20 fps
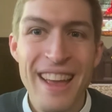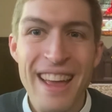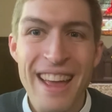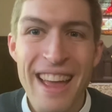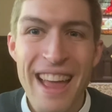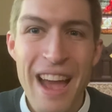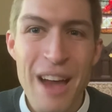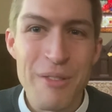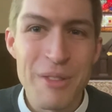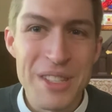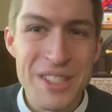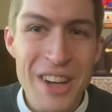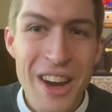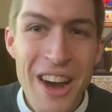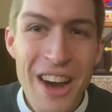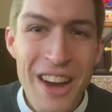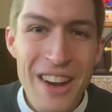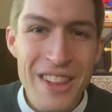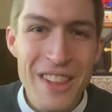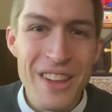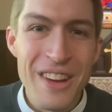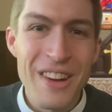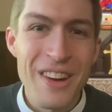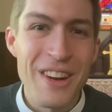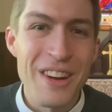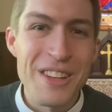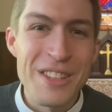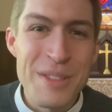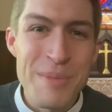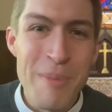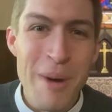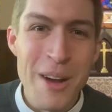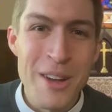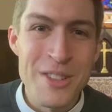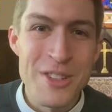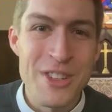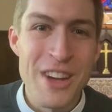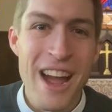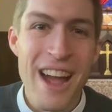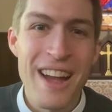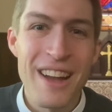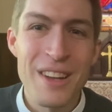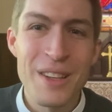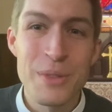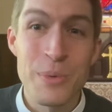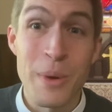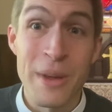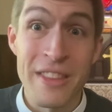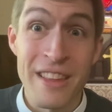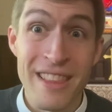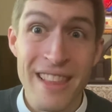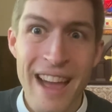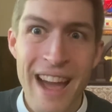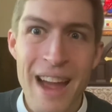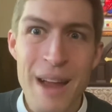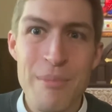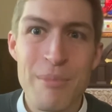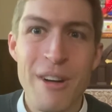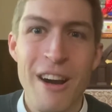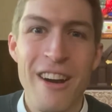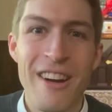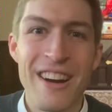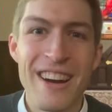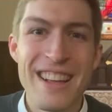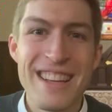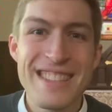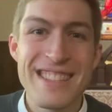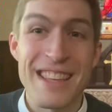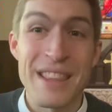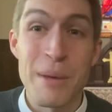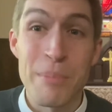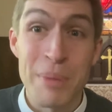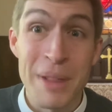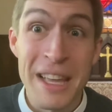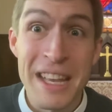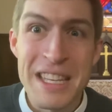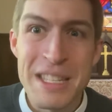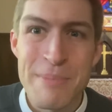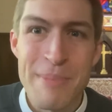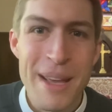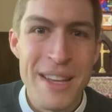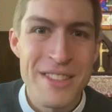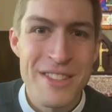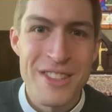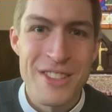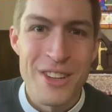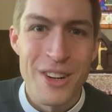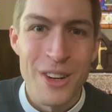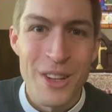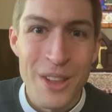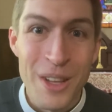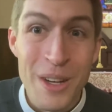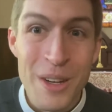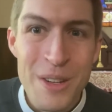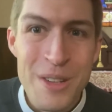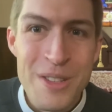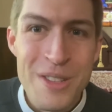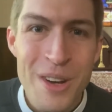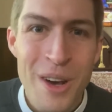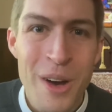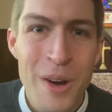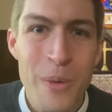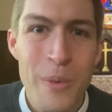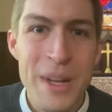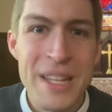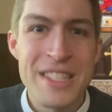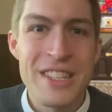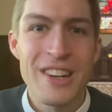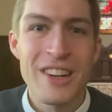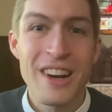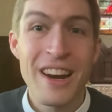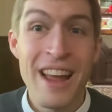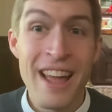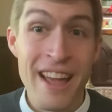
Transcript: have a toddler or a small child when the libraries and the play spaces are closed all winter